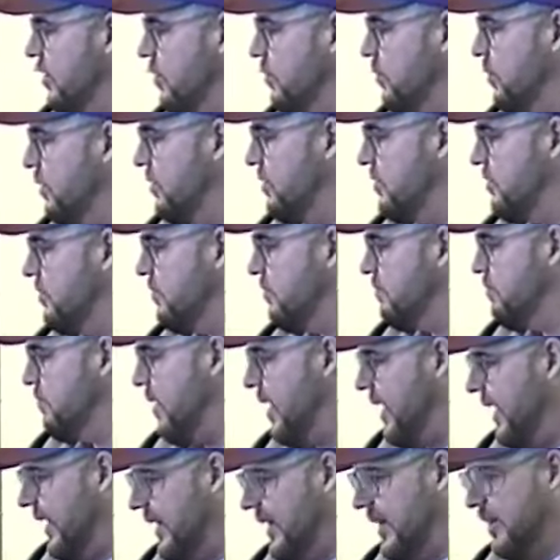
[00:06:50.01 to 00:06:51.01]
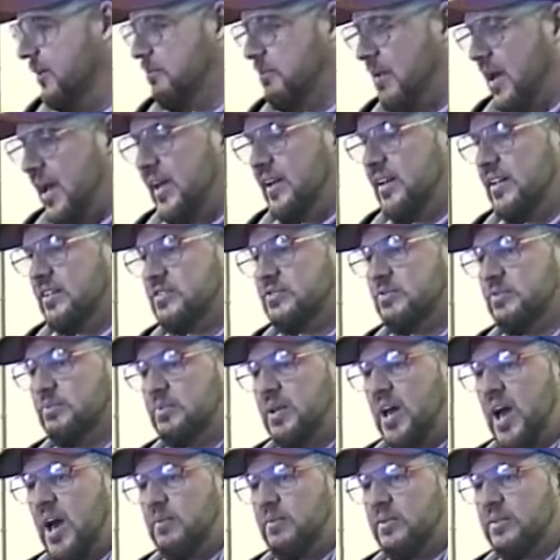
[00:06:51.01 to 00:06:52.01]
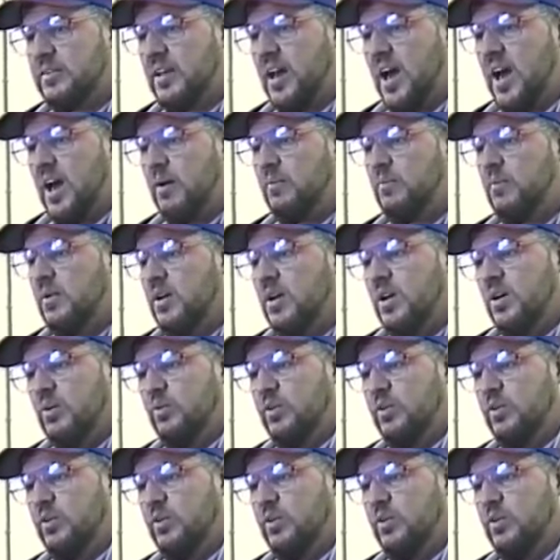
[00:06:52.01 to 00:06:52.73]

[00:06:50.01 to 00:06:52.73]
which may need maintenance from time to time.